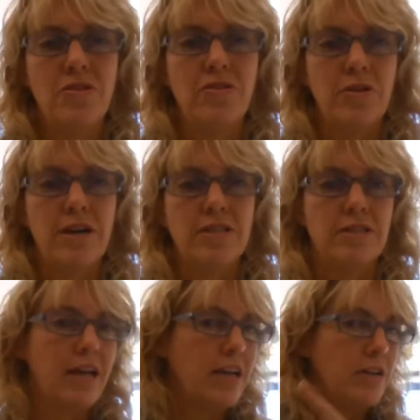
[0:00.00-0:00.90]
directions.
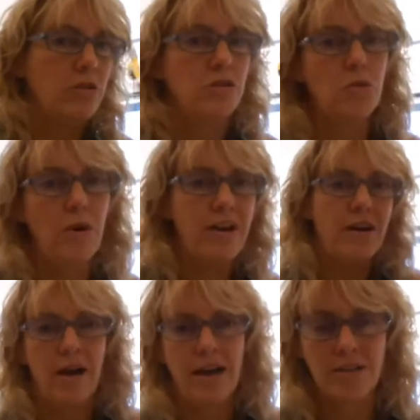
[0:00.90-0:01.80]
I could go 25
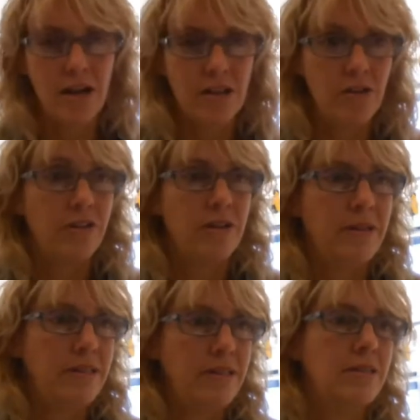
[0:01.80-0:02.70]
miles all over the
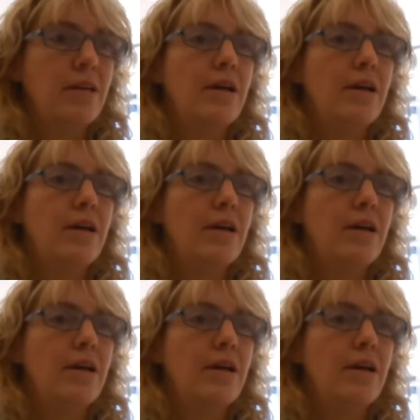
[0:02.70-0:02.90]
place.